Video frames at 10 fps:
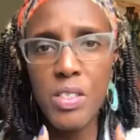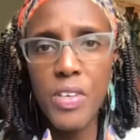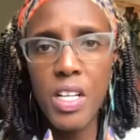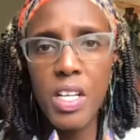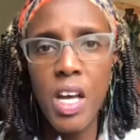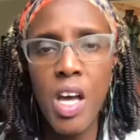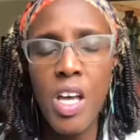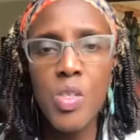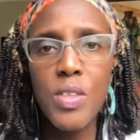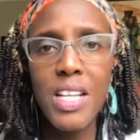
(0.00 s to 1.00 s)
fund,
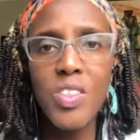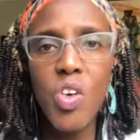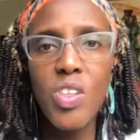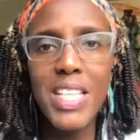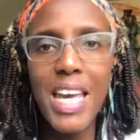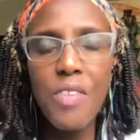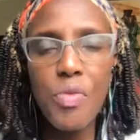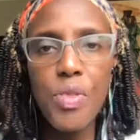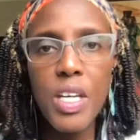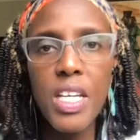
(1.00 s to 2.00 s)
so that not
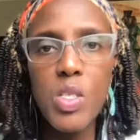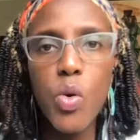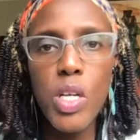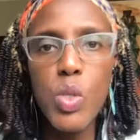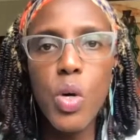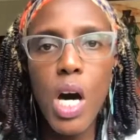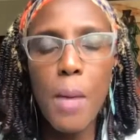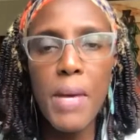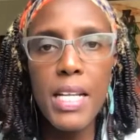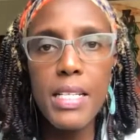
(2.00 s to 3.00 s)
everything is going to
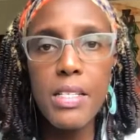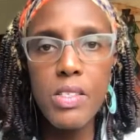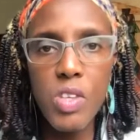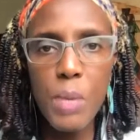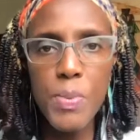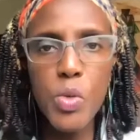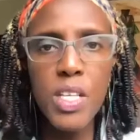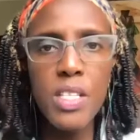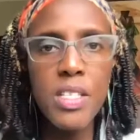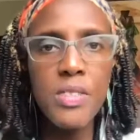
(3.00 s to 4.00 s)
come and disrupt you.
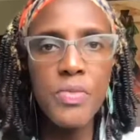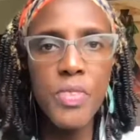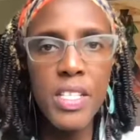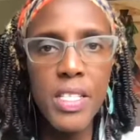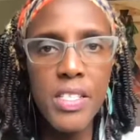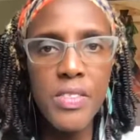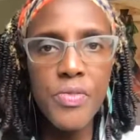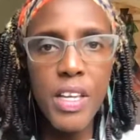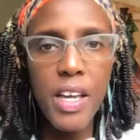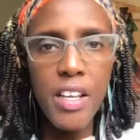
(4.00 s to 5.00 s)
It is
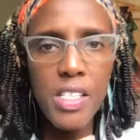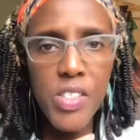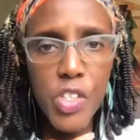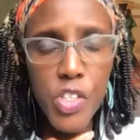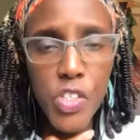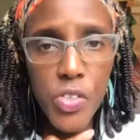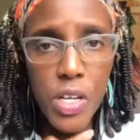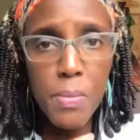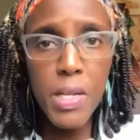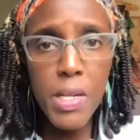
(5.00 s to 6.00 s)

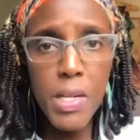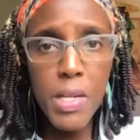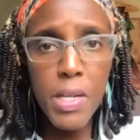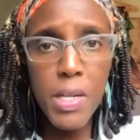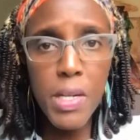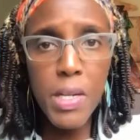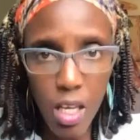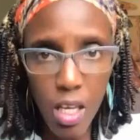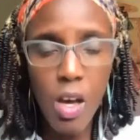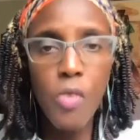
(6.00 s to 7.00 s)
extremely risky
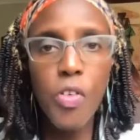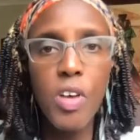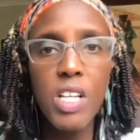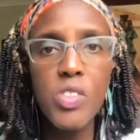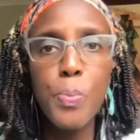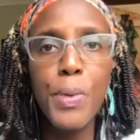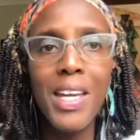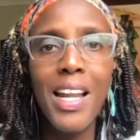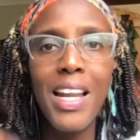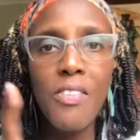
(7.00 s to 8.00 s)
for us to
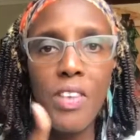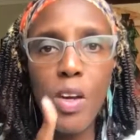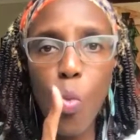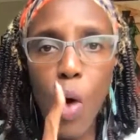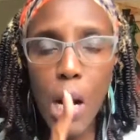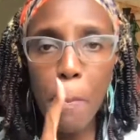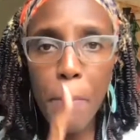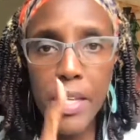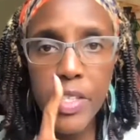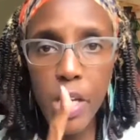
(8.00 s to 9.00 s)
be living one
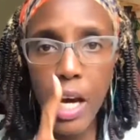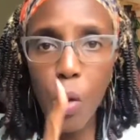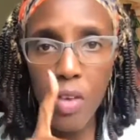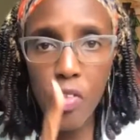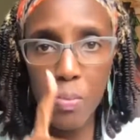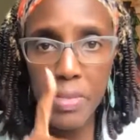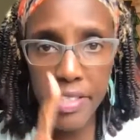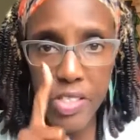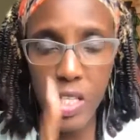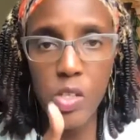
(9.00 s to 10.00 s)
paycheck away from
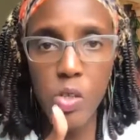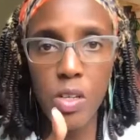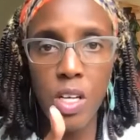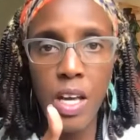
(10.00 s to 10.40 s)
destruction.